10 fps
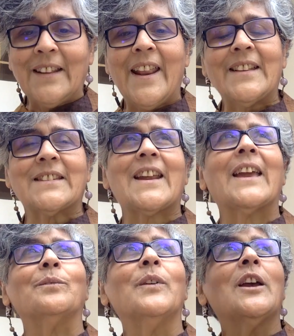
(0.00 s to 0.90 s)
the next
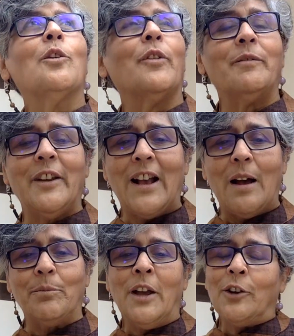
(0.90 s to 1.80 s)
time when we
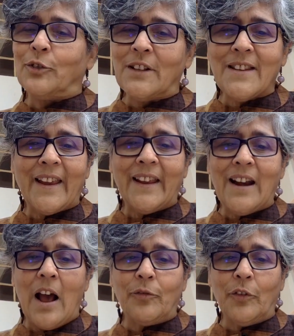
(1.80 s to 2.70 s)
come to the second
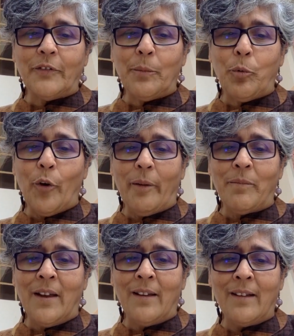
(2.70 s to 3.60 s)
half of the poem,
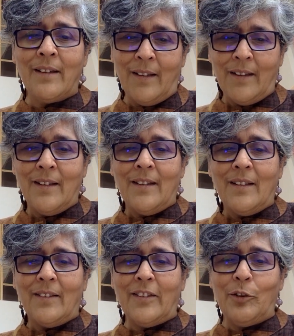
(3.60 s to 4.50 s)

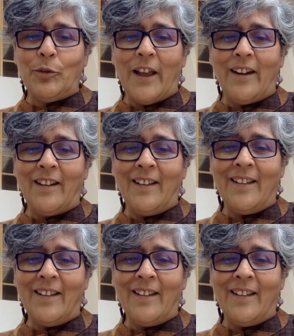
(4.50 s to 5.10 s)
see you then.